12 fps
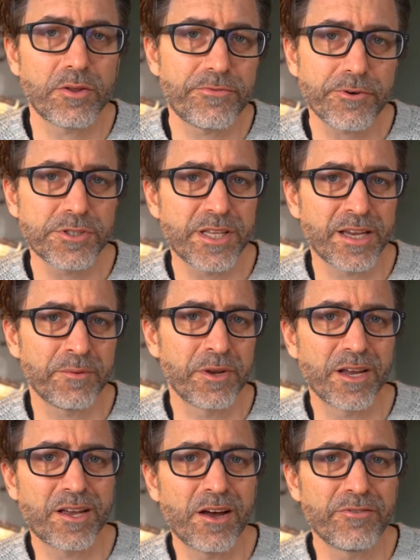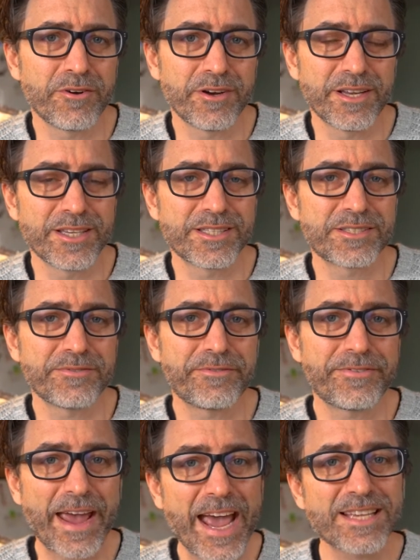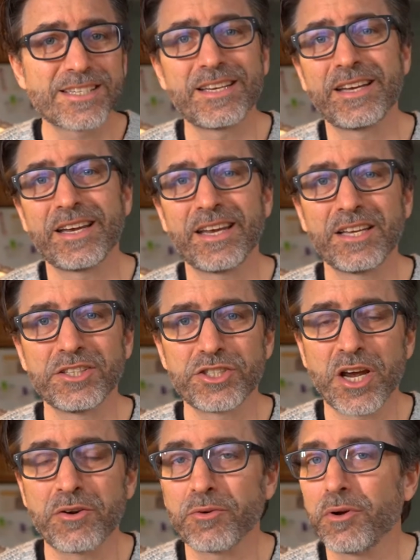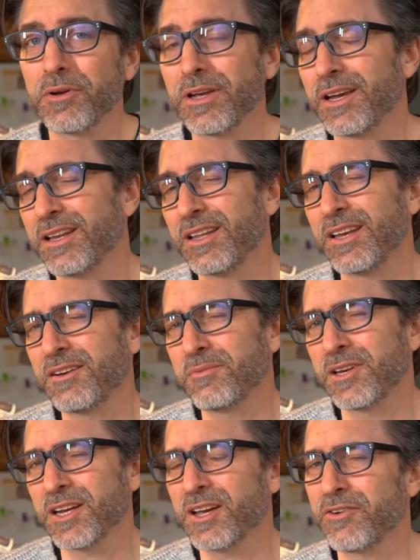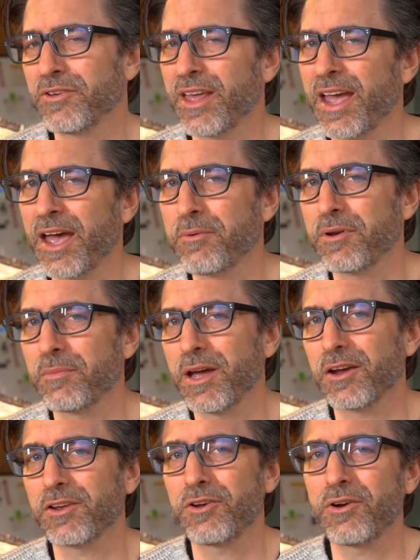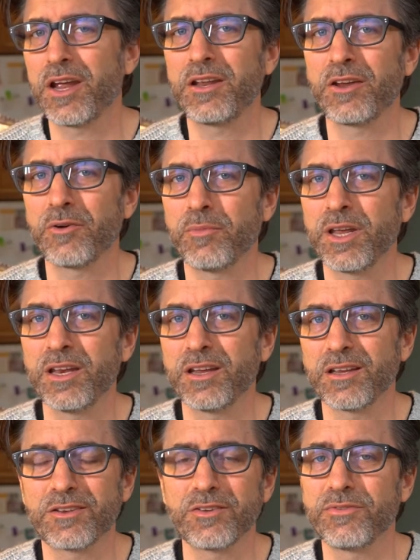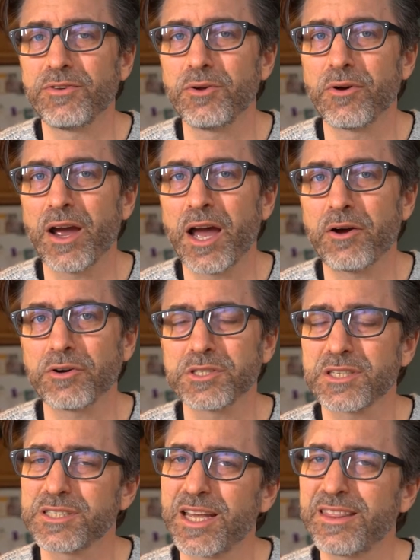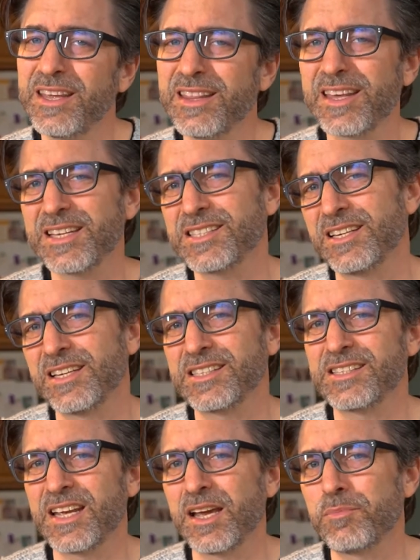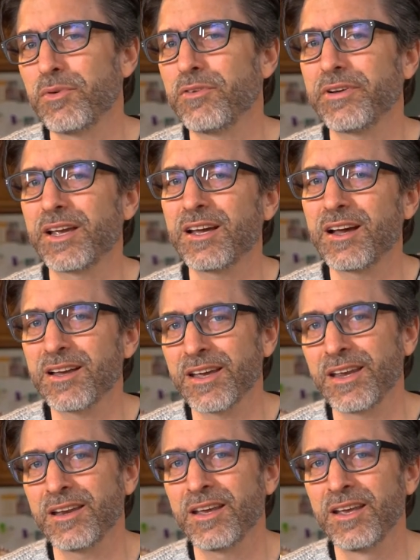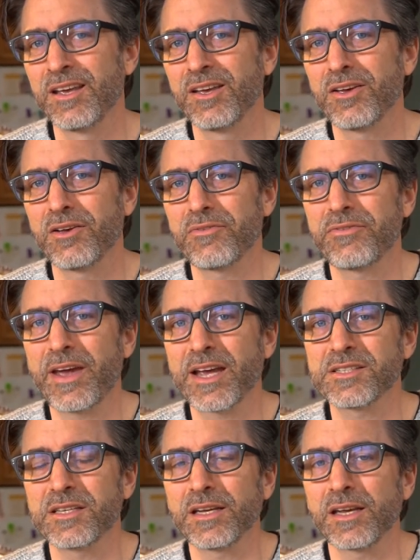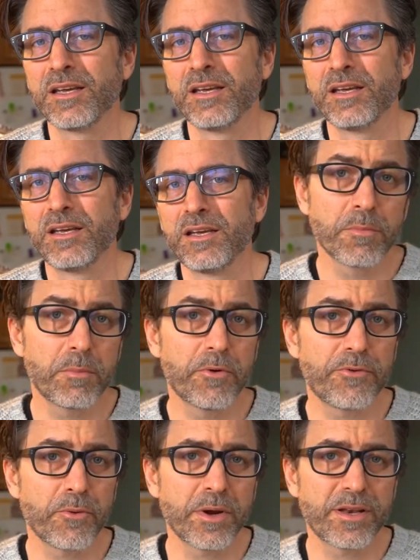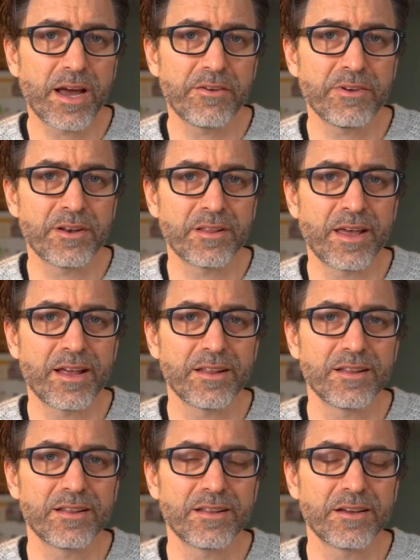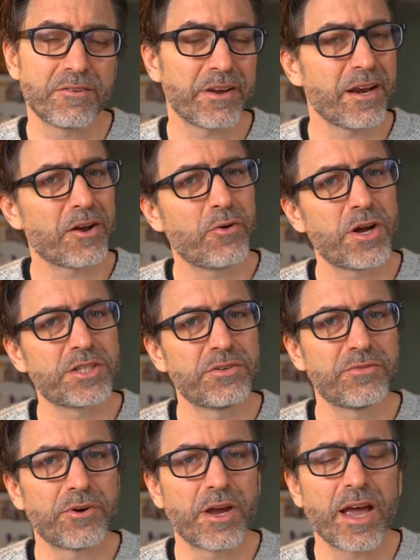first thing I'm going to cover is fasting in general, and then I'm going to cover the habit about curating your media to few hours, because I think that's an example of a kind of fasting. But before we dive into that, I've got a question for you.